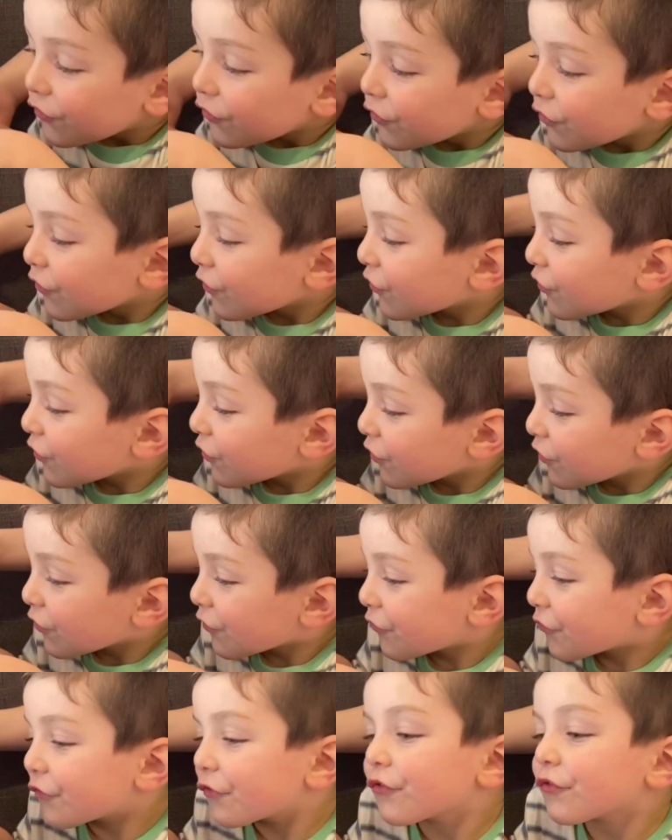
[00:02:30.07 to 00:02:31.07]
Like, this is
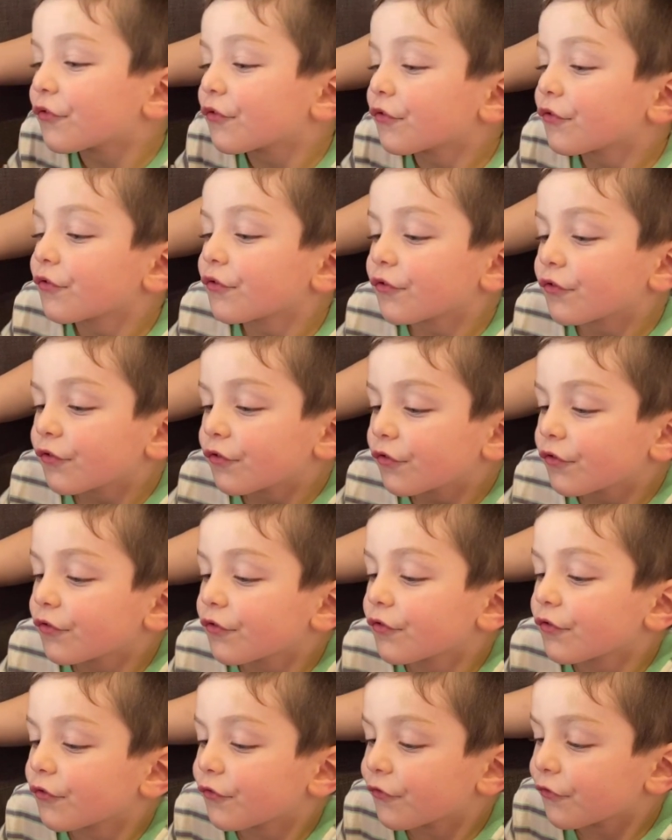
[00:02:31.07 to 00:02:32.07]
just like getting your
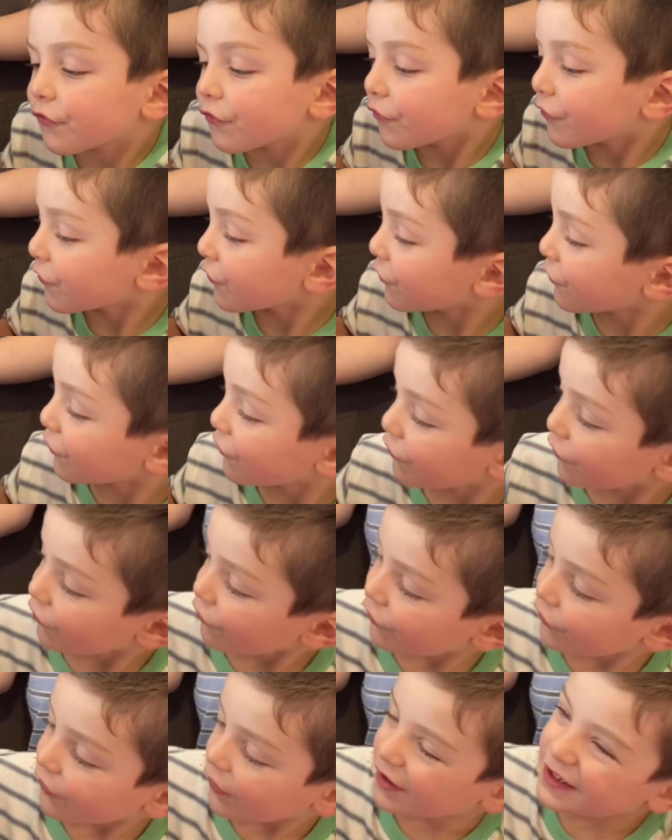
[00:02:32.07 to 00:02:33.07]
fingerprint taken at the police
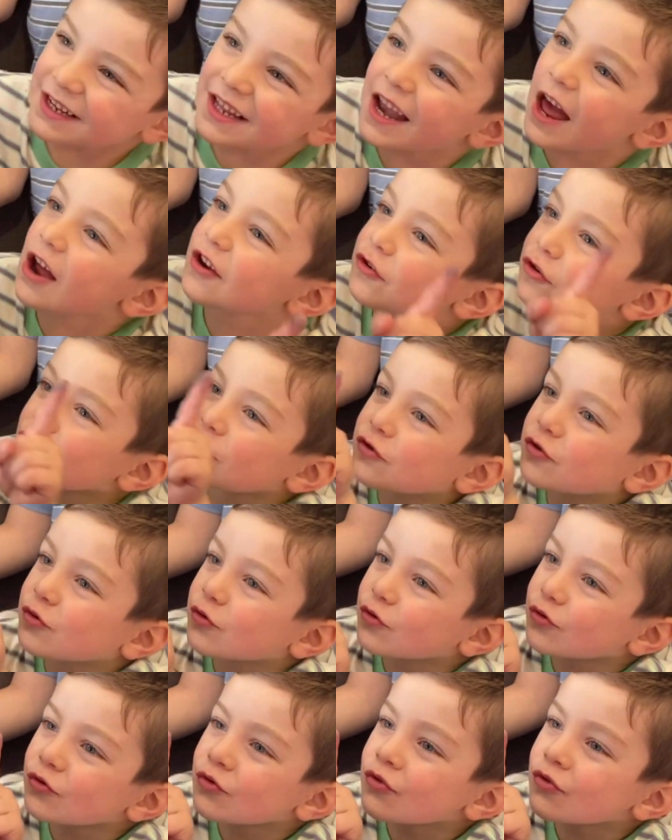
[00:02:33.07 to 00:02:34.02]
station. Can I do two?